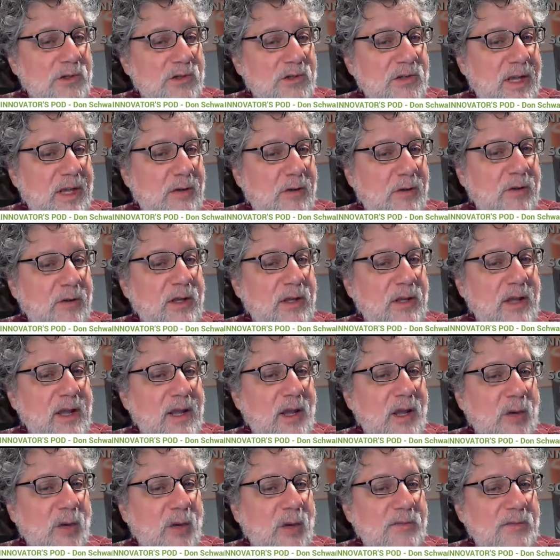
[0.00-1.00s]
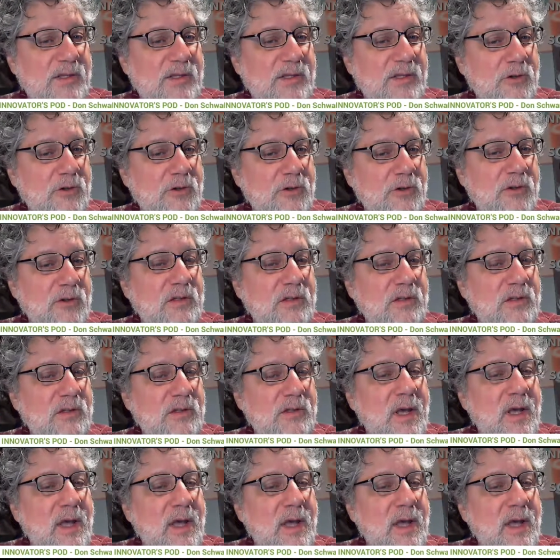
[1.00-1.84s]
How can they help physicians